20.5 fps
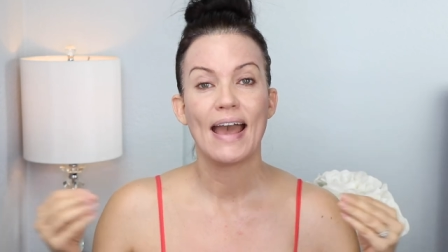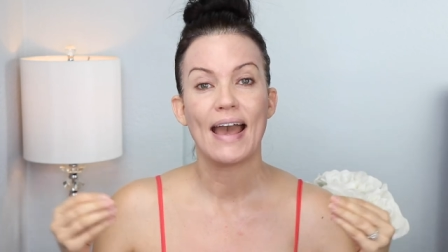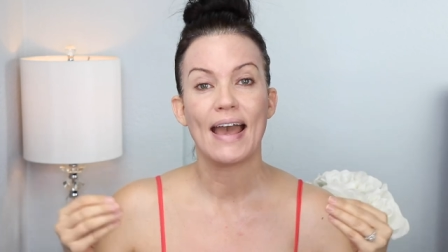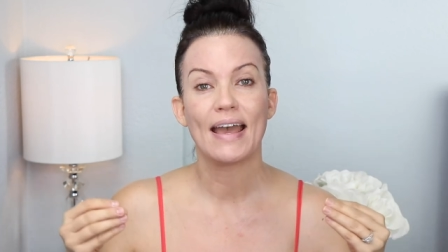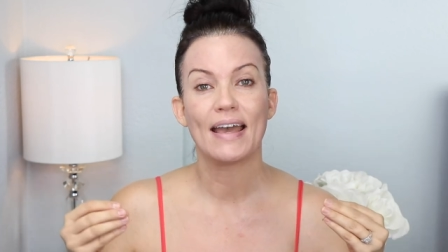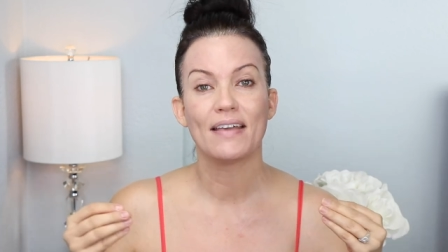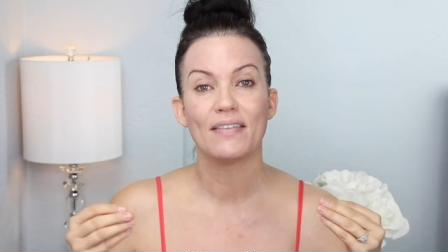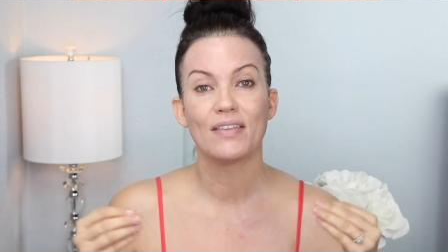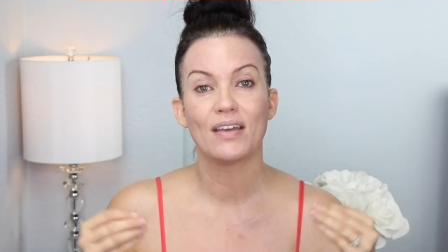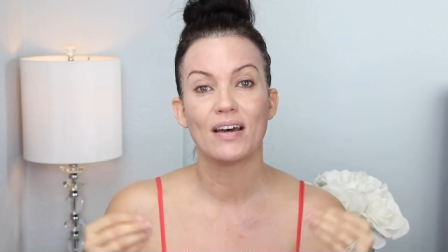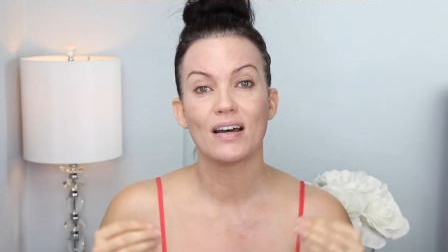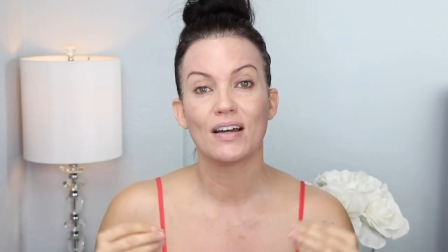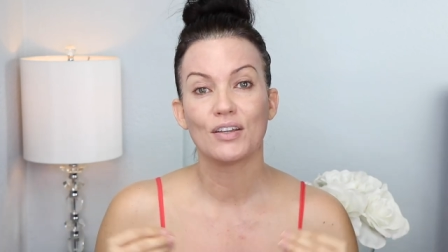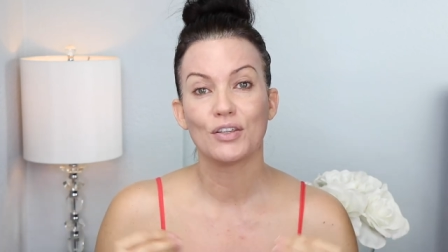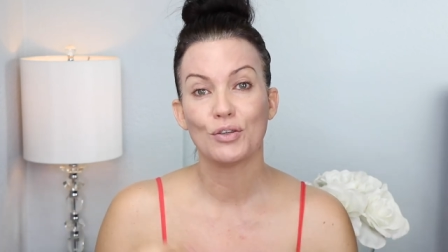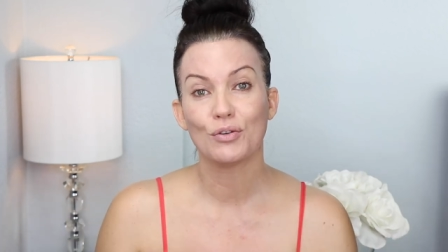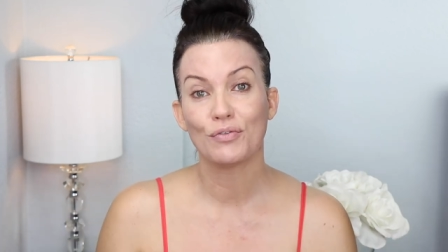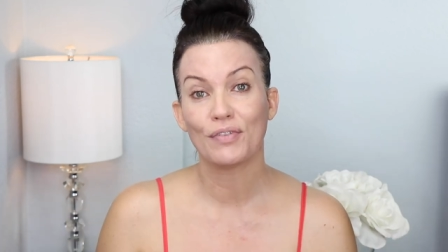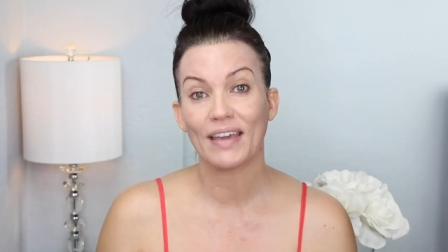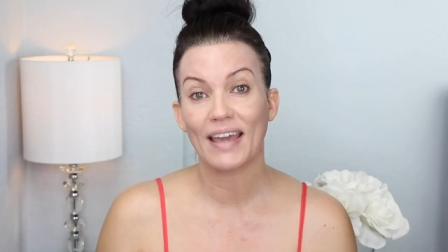And the
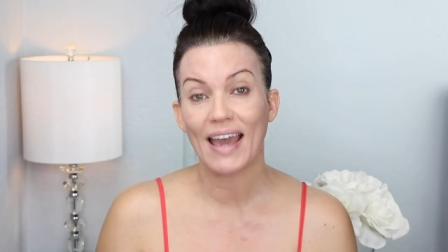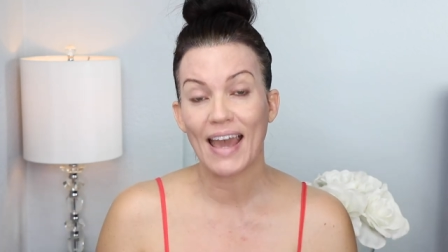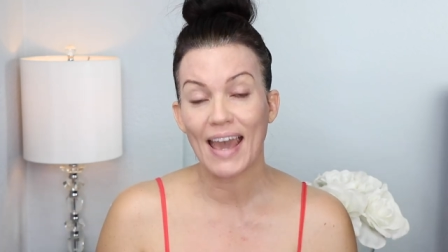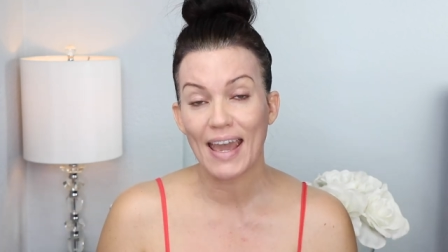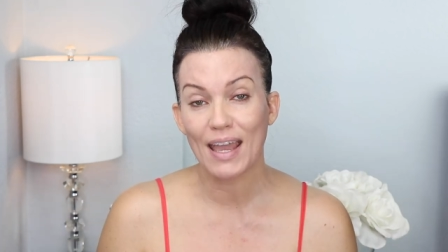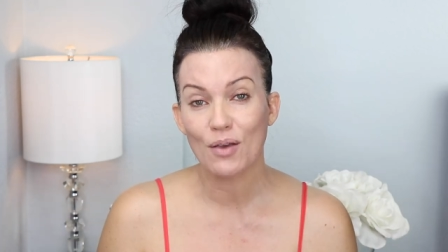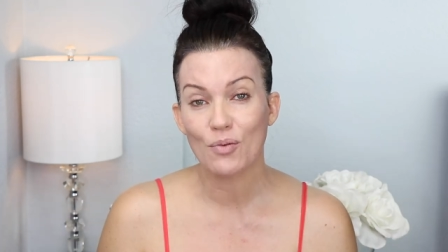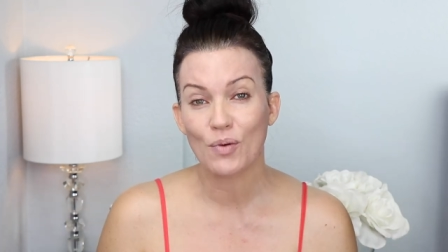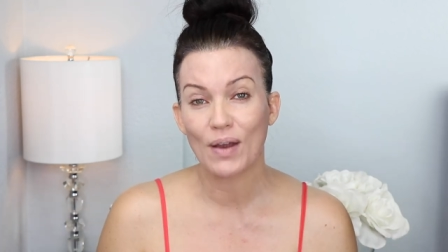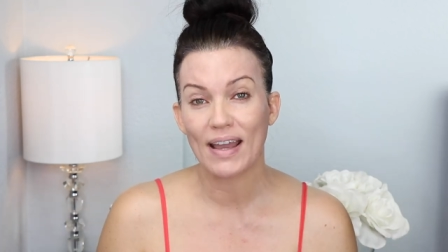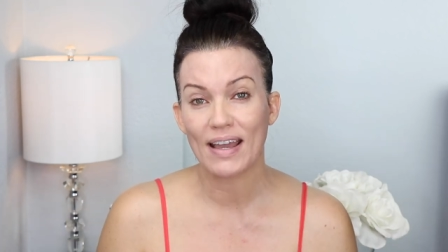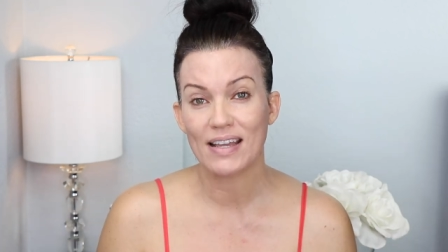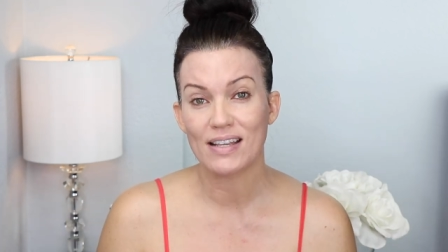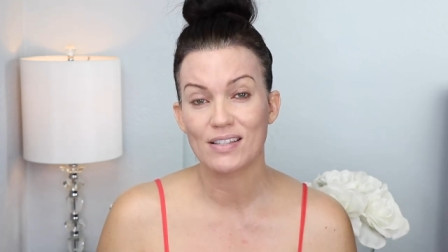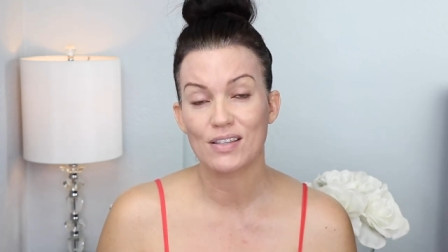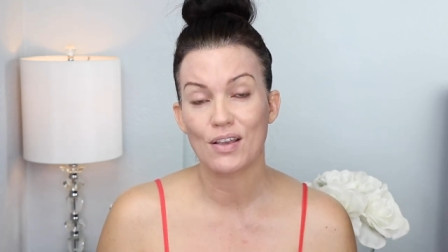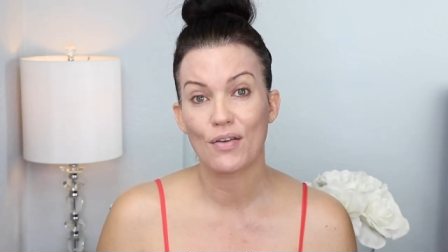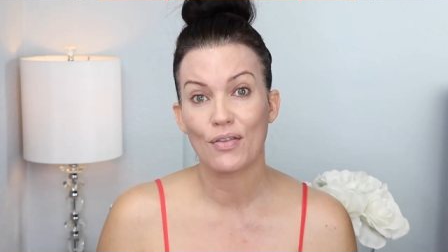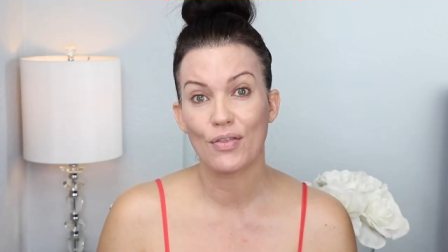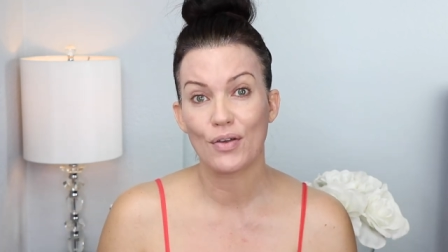UVA
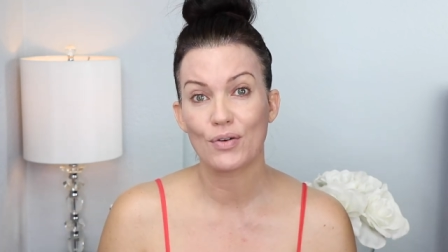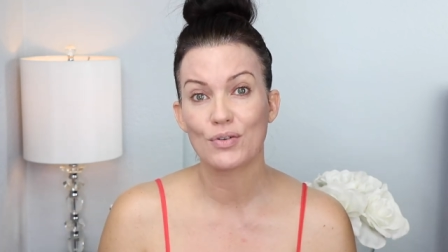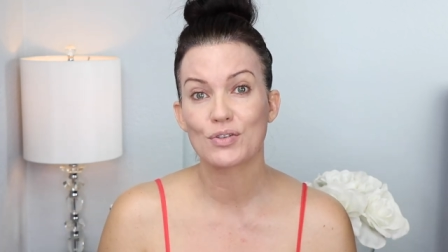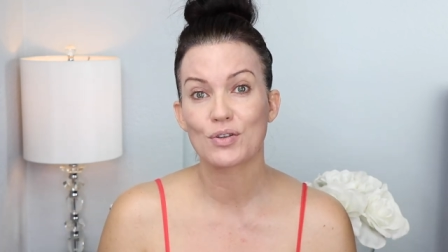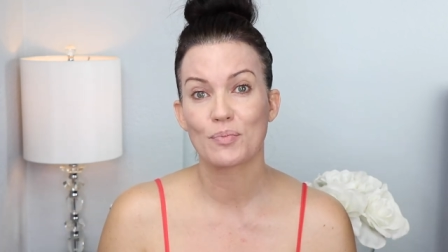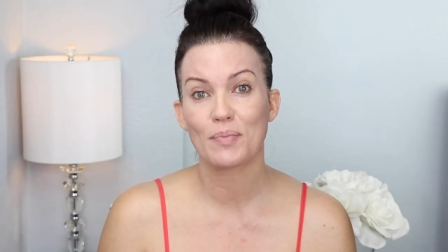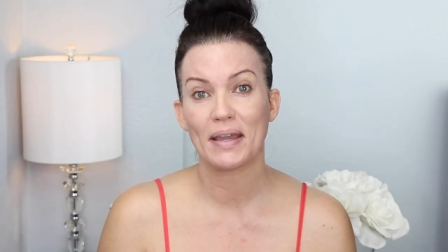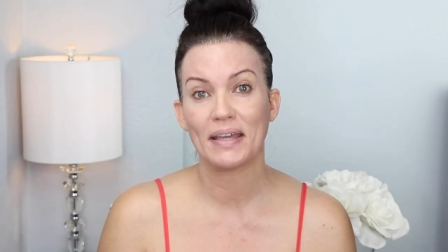rays, those are